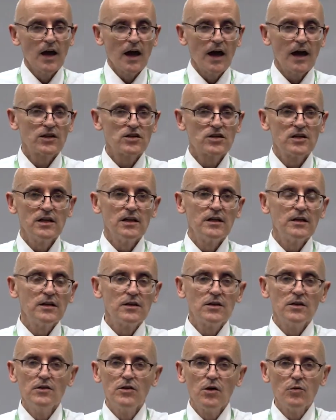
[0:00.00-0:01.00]
actually
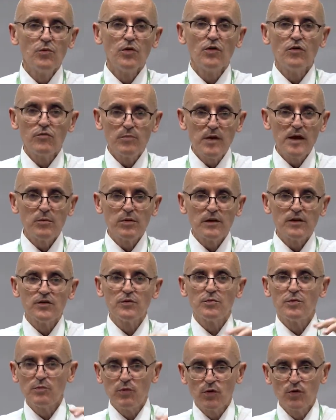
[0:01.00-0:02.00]
the number of people and
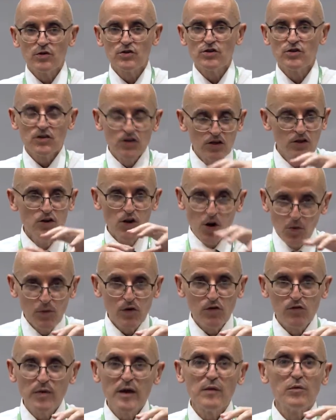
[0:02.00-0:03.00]
the number
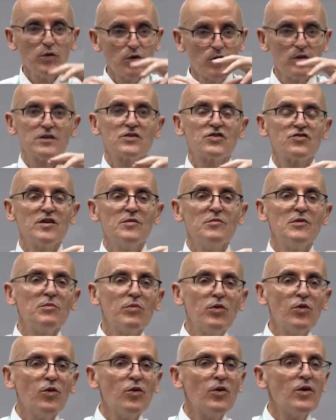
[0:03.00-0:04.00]
of people who are extremely
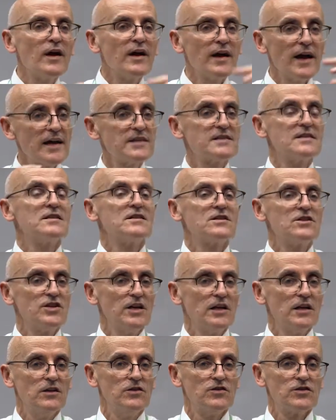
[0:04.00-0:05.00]
poor hasn't
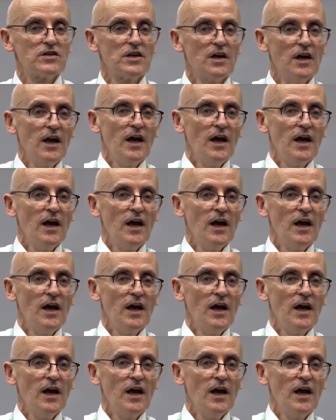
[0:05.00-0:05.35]
changed.